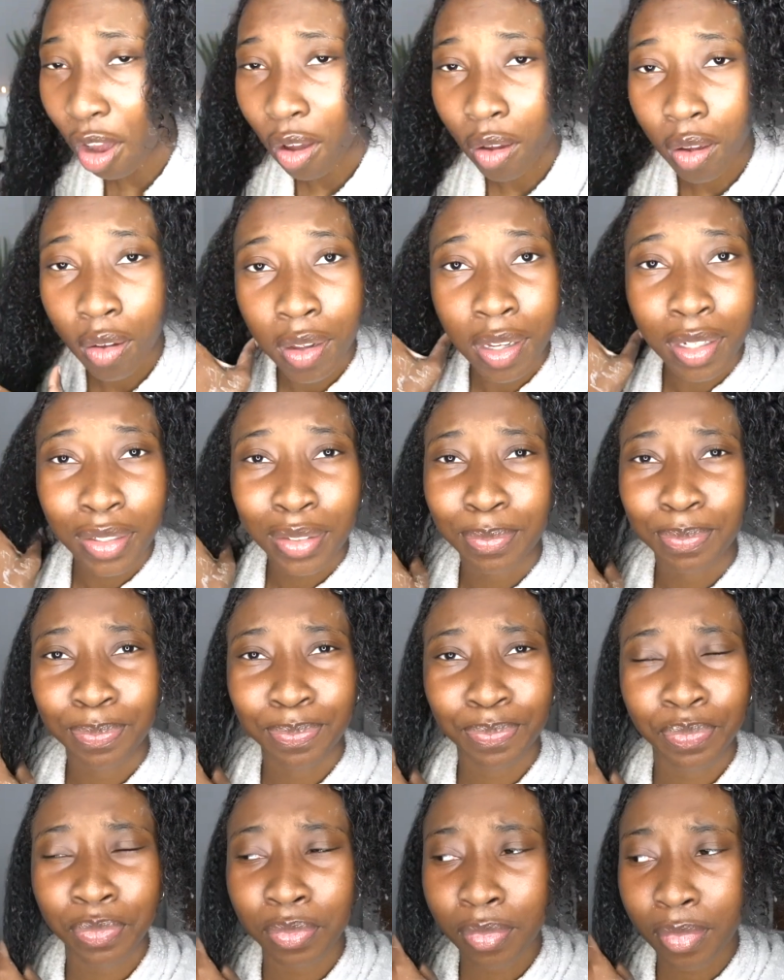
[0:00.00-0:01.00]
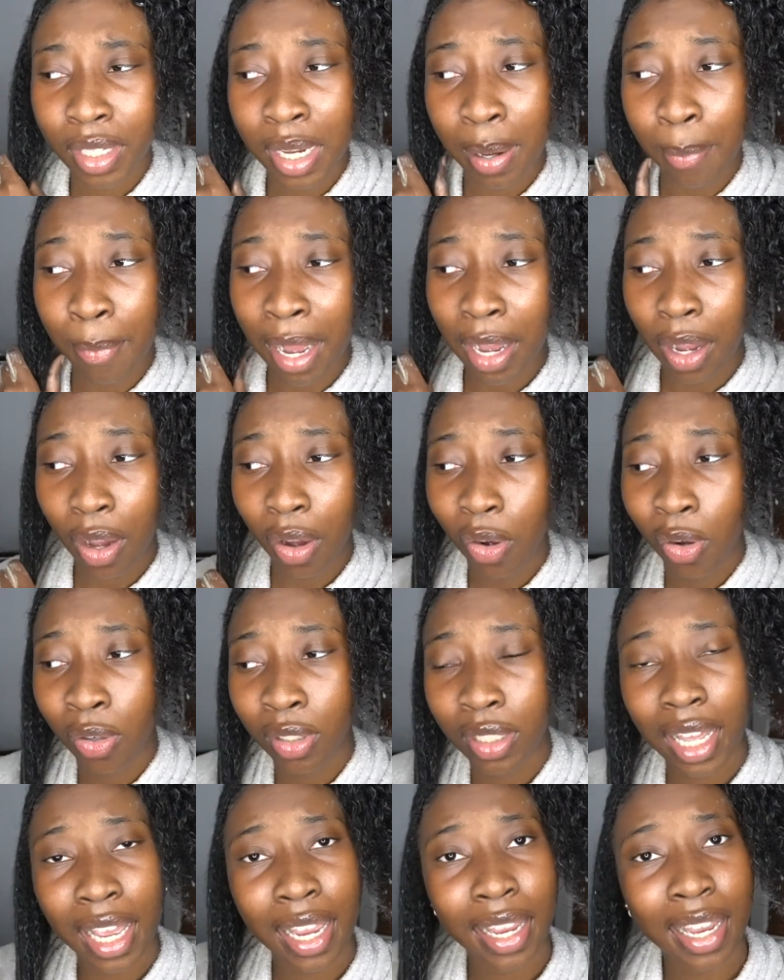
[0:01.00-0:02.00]
on my old
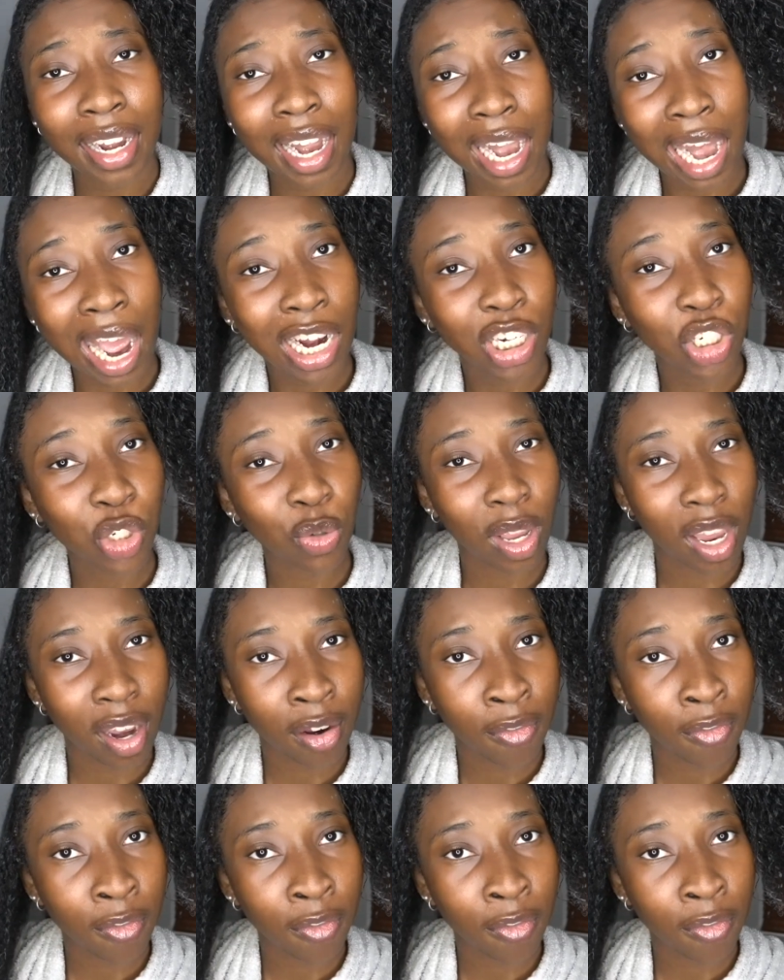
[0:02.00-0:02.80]
like natural hair